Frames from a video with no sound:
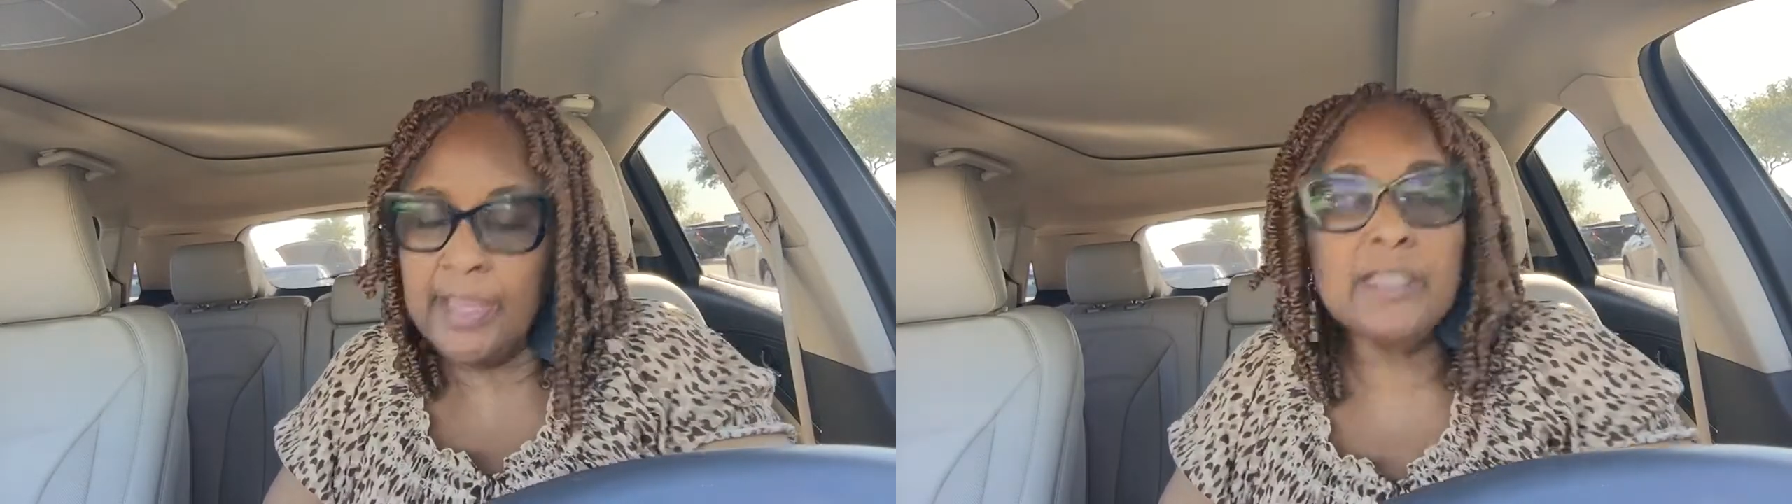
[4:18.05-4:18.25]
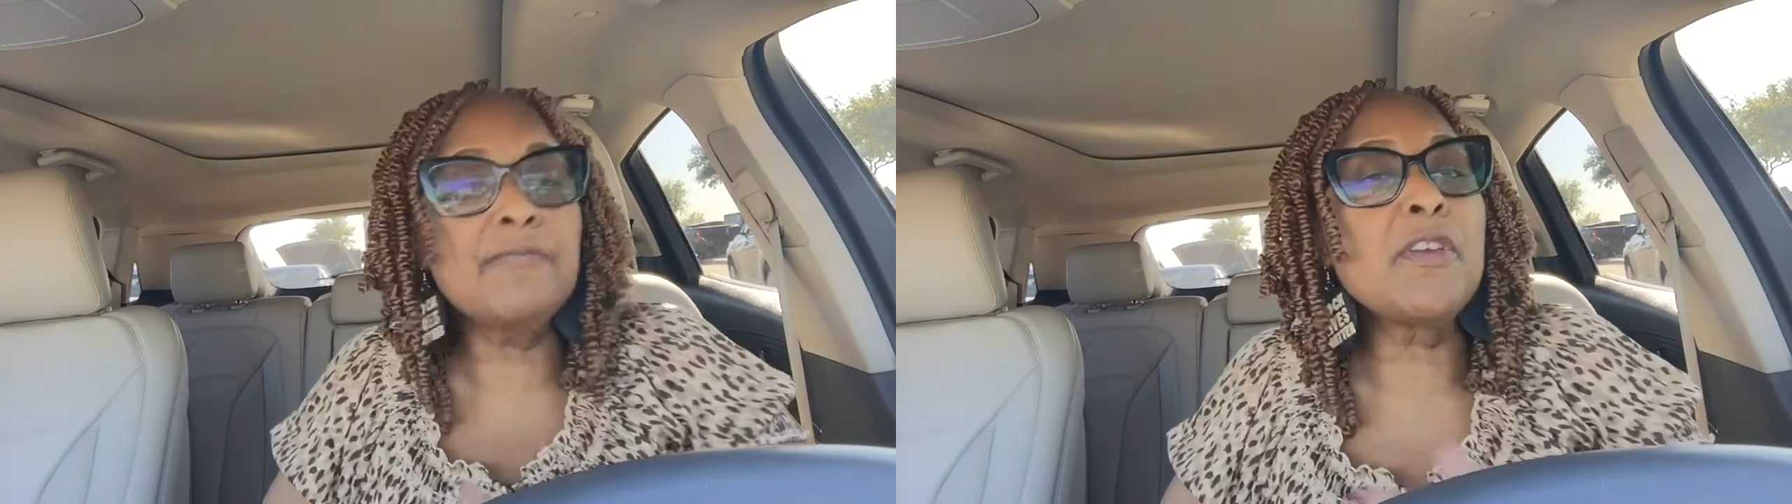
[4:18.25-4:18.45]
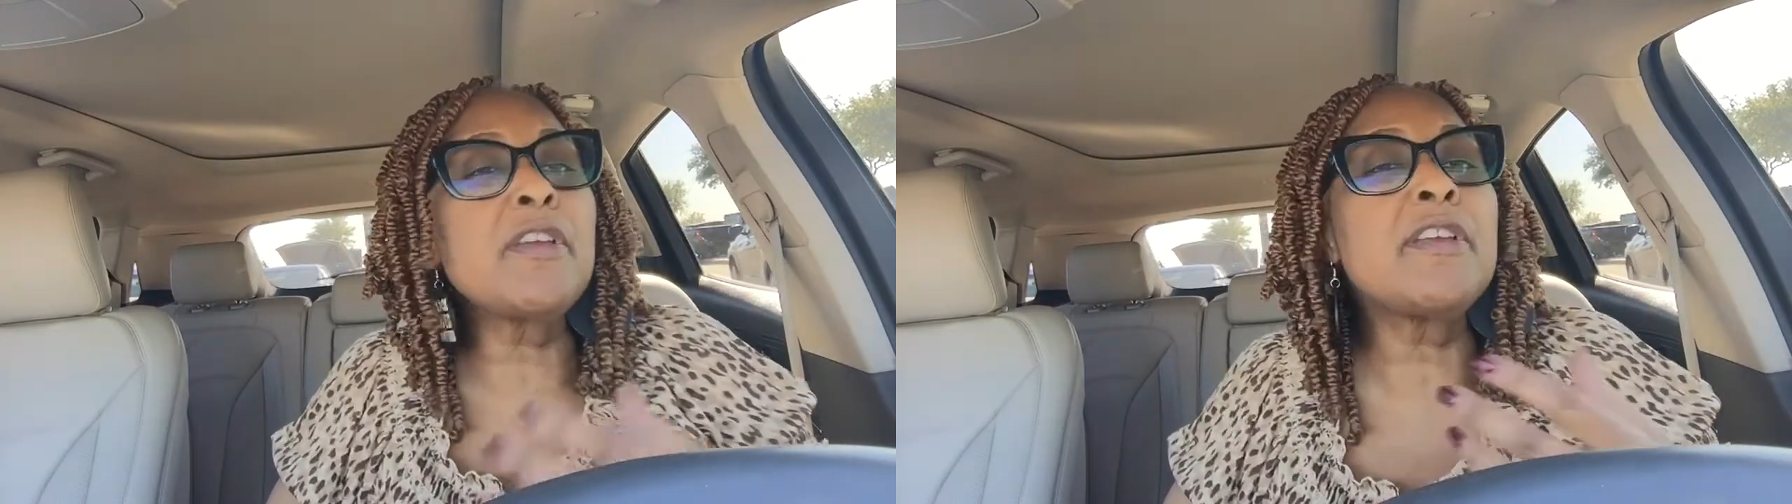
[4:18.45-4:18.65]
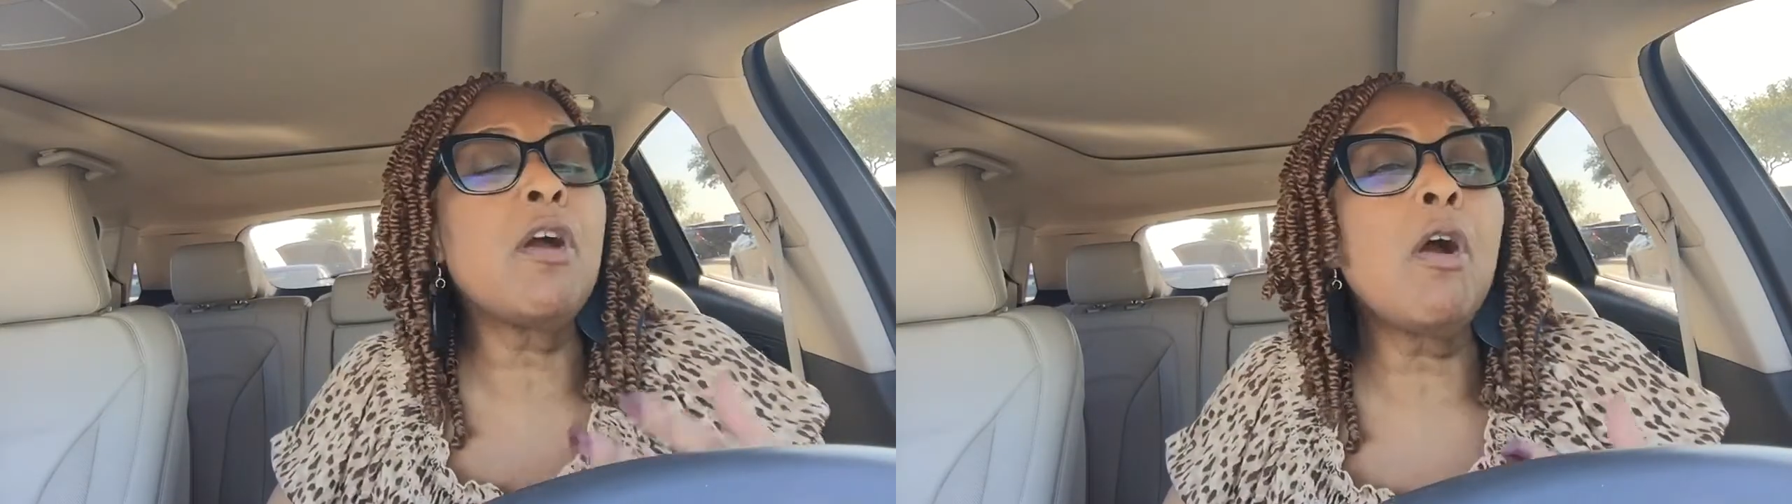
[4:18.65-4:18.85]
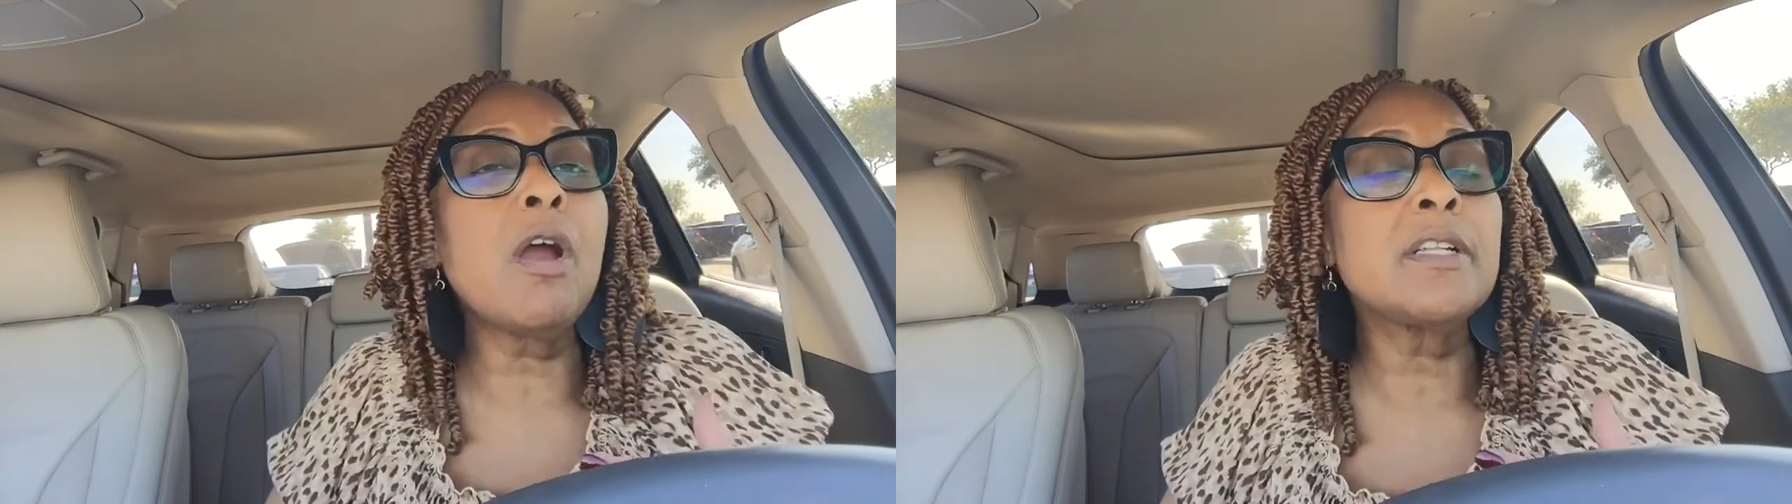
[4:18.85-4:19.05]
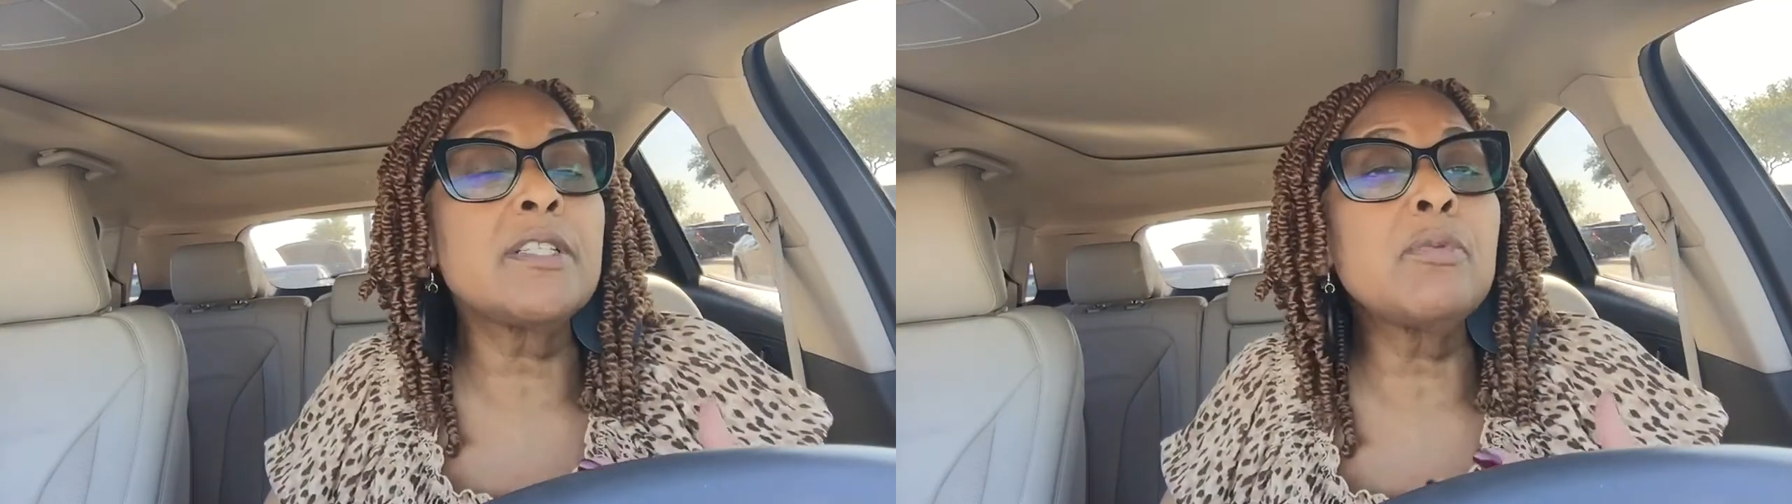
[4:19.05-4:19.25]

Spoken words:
It's very hard